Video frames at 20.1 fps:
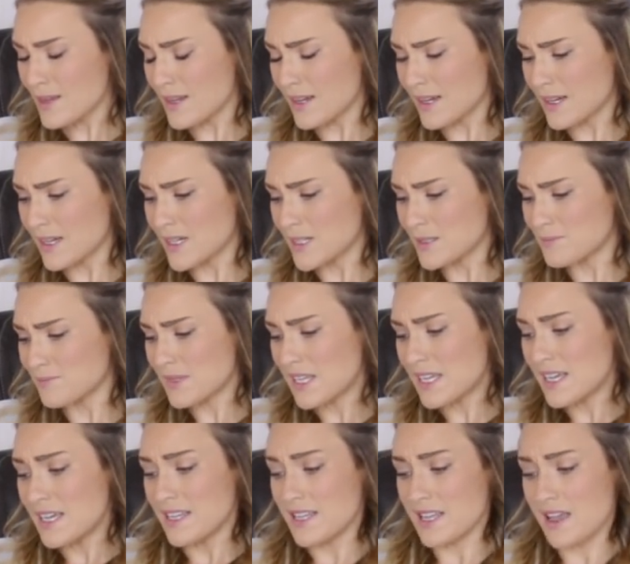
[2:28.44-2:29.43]

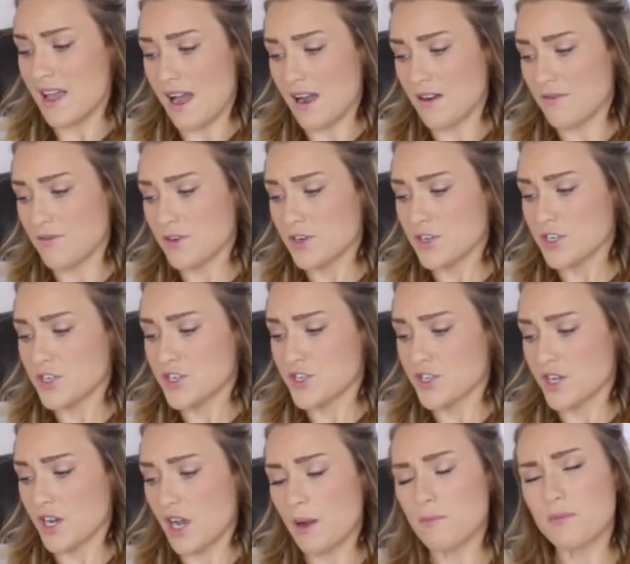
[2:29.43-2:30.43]
the
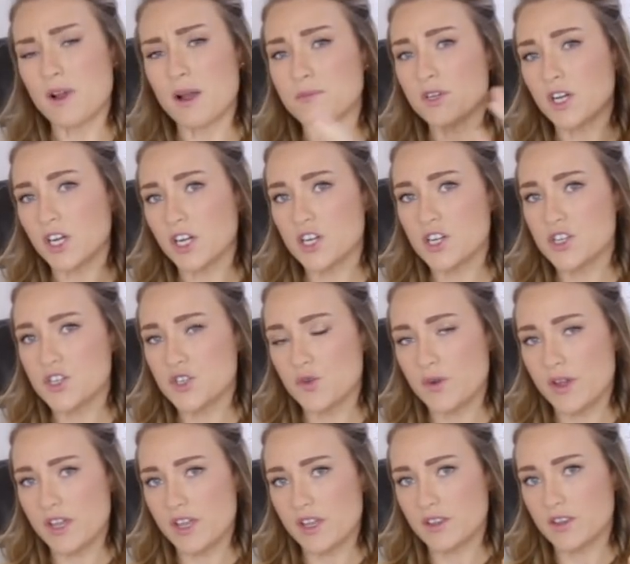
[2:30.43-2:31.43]
average, I'm not going to
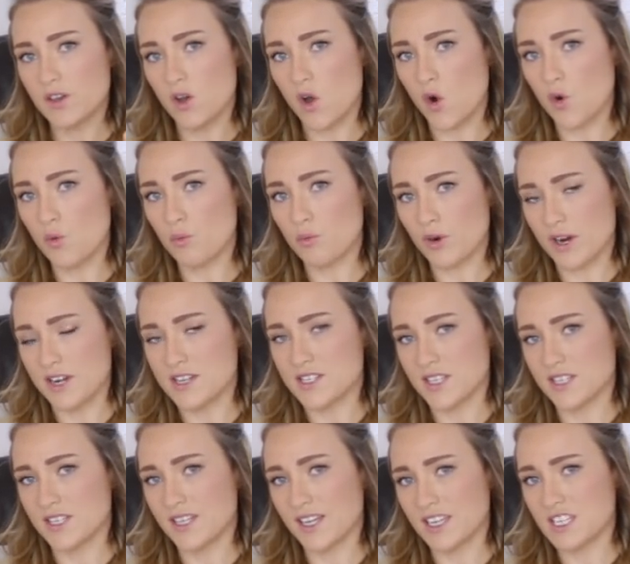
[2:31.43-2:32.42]
do the home
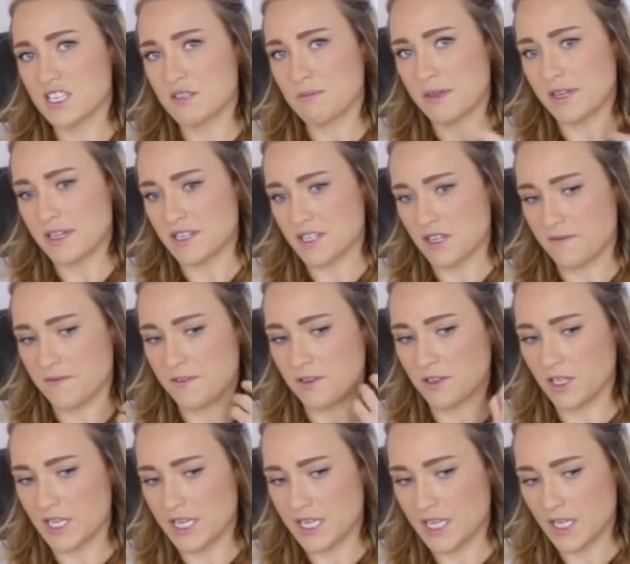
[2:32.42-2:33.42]
price index because I
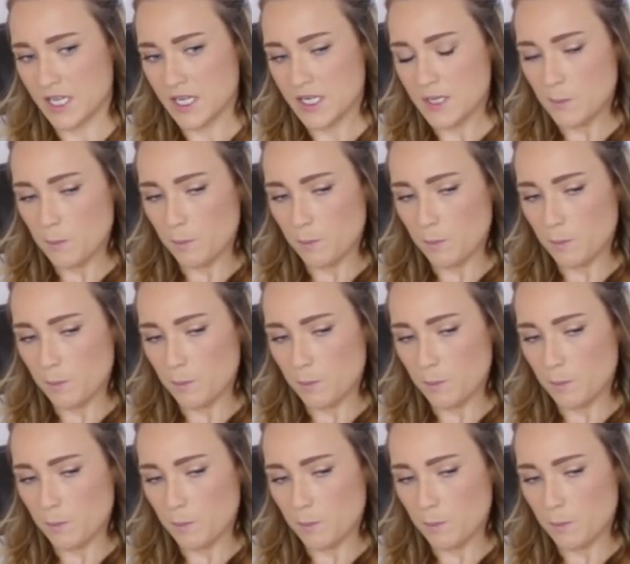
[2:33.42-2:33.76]
feel like